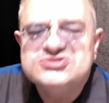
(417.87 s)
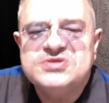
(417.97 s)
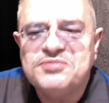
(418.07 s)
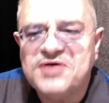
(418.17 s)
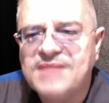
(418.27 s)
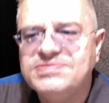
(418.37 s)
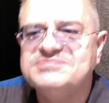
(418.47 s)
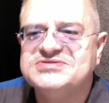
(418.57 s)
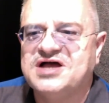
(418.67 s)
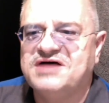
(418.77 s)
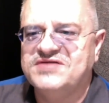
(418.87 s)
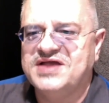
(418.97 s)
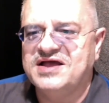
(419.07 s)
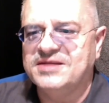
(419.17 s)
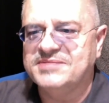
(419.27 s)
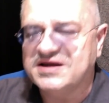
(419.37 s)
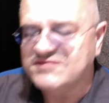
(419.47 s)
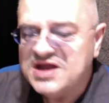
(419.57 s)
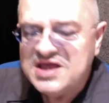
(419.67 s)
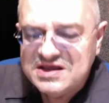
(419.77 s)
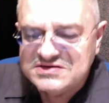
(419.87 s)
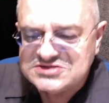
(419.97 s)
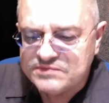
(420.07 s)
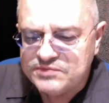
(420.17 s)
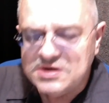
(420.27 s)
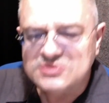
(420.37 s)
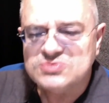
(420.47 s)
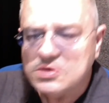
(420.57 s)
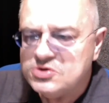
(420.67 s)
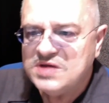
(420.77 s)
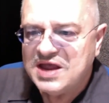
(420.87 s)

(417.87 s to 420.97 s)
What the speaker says: And also there's the problem solving element of it. If something